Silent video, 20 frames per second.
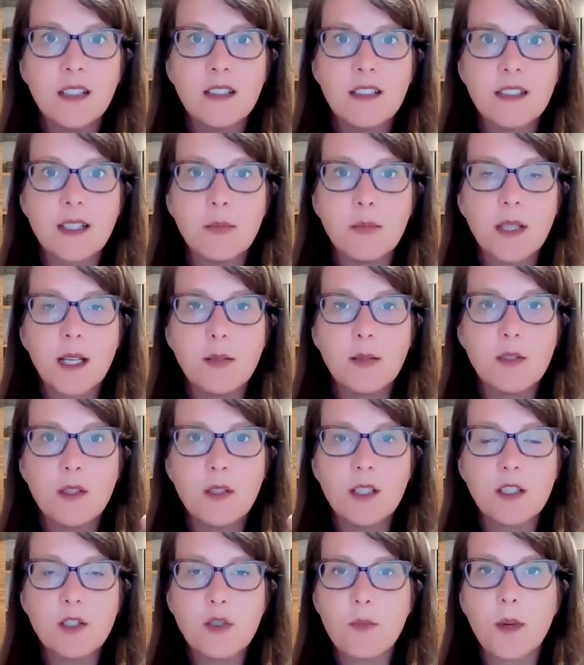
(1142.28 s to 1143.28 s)
Sometimes you
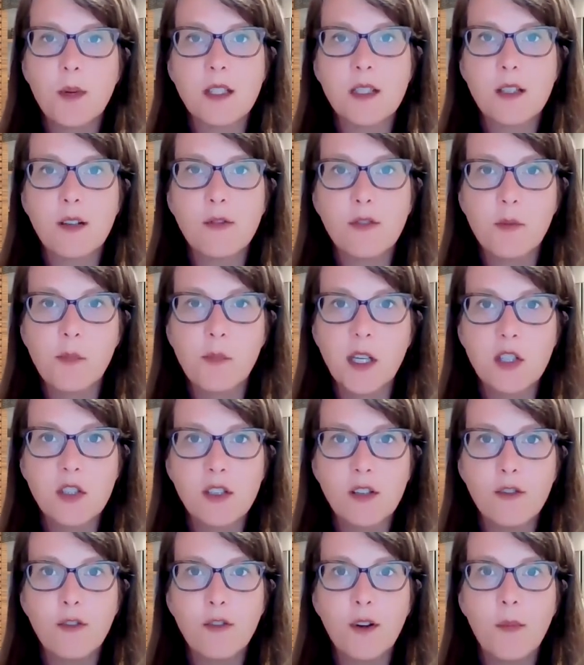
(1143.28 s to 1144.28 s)
get your best
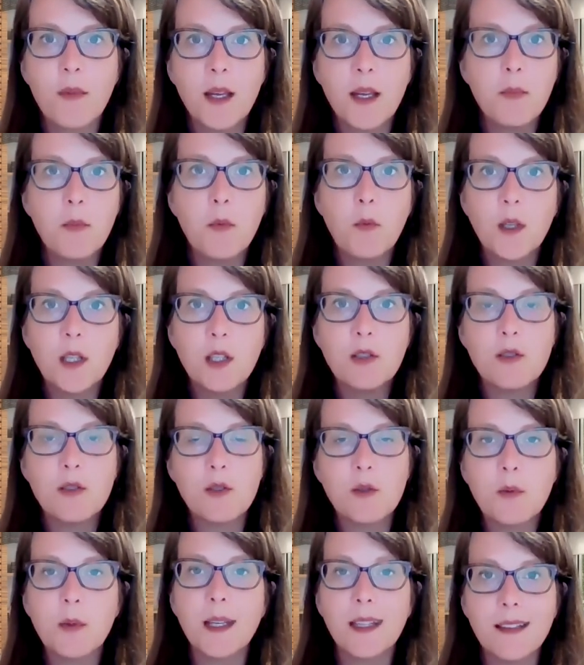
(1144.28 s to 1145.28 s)
information from them when you
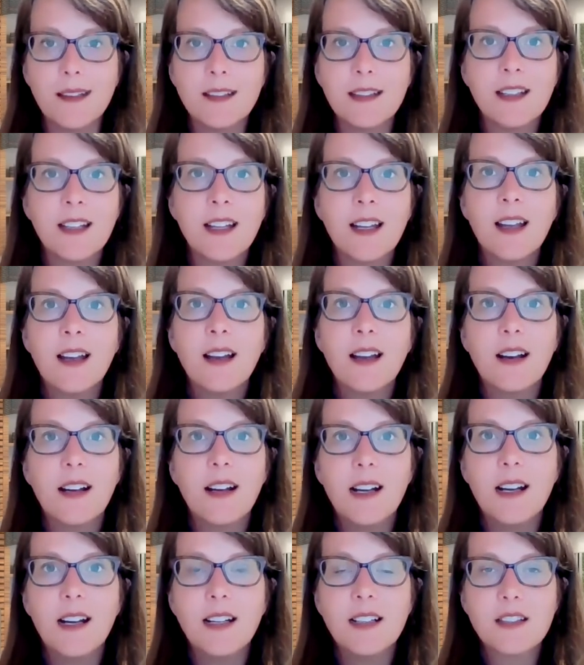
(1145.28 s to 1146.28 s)
do win.
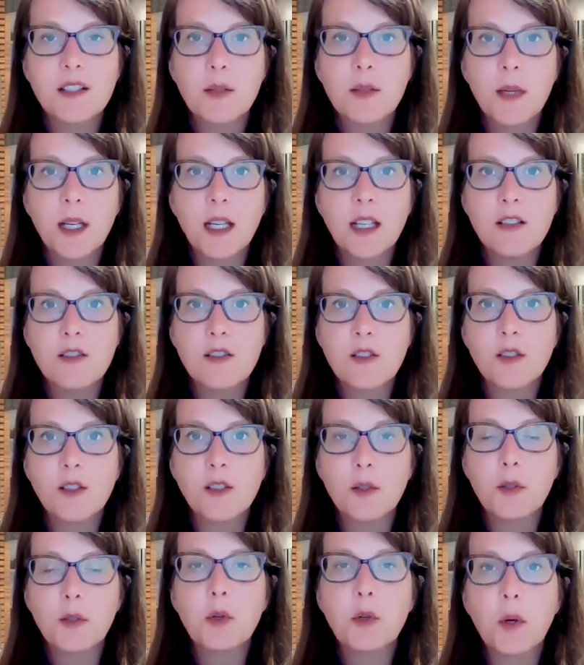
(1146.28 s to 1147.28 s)
So making sure
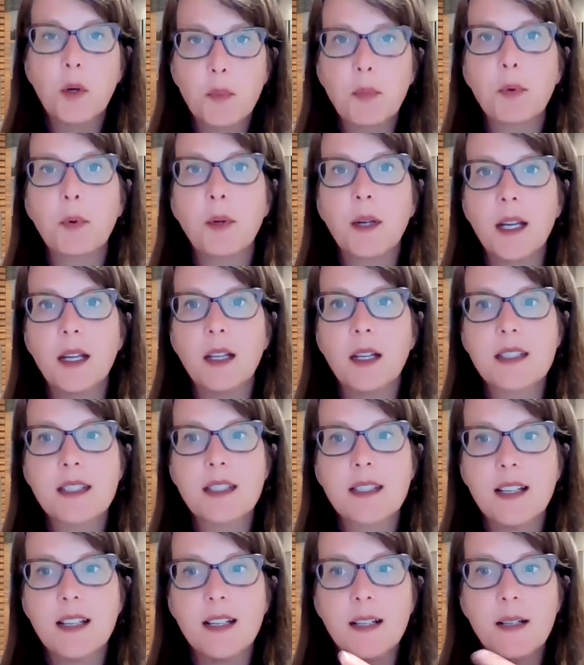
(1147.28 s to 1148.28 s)
you incorporate
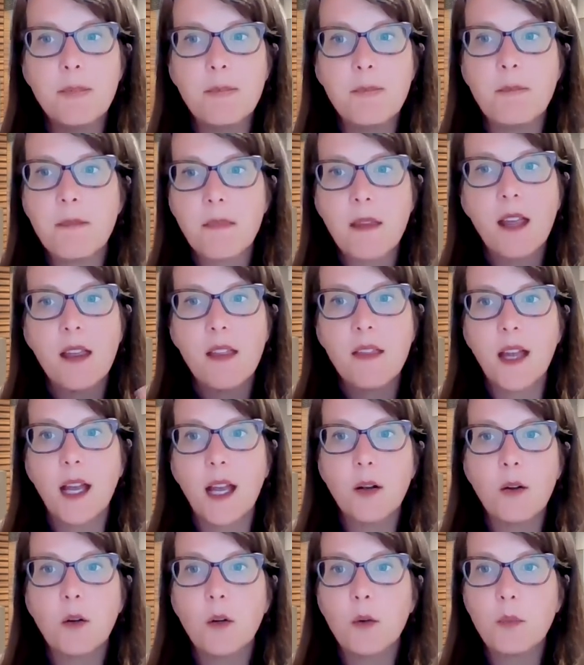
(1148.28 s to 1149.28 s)
that
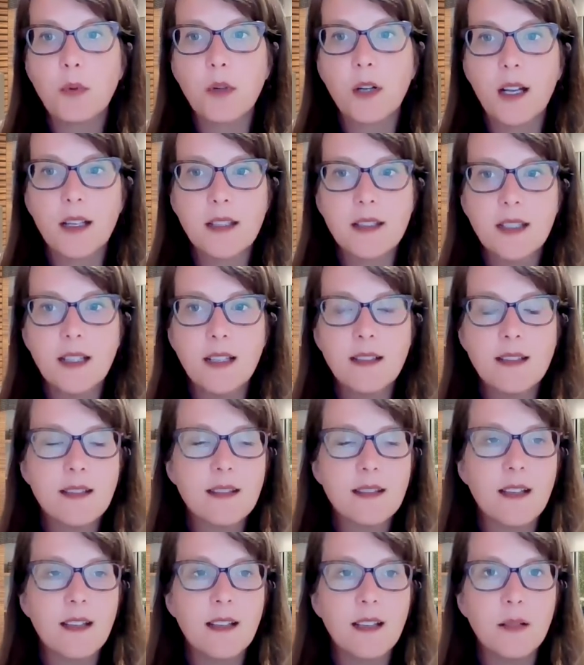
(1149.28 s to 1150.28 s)
whole
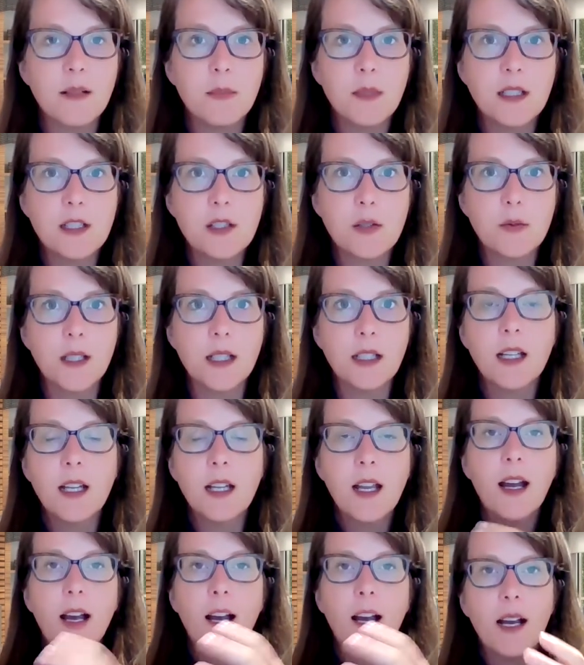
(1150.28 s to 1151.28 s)
process into it.
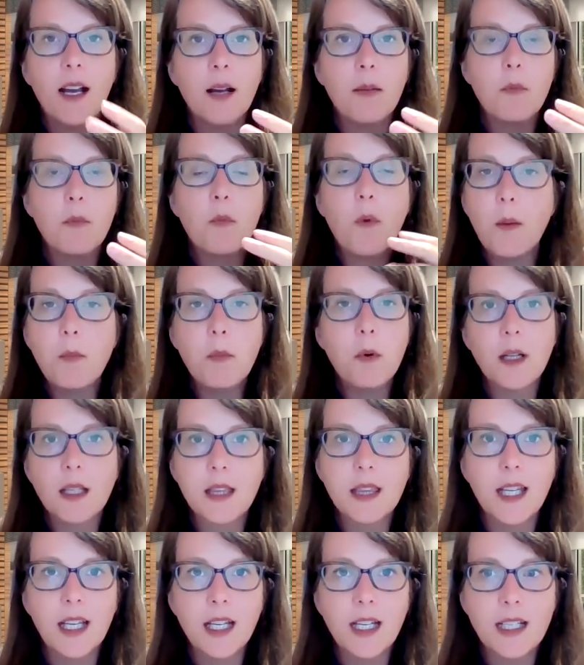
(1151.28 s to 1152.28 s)
One more
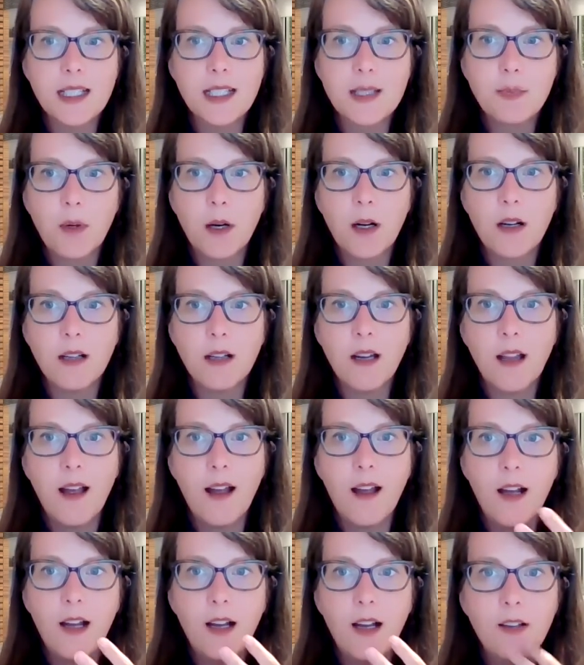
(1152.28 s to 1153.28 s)
thing as part
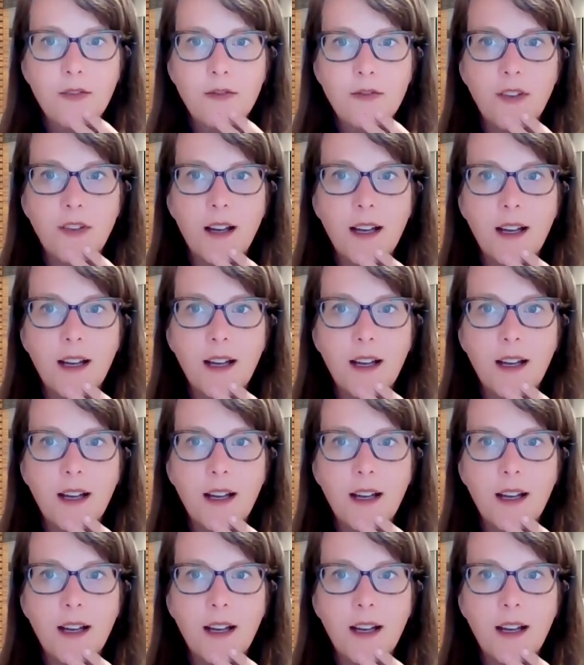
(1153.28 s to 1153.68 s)
of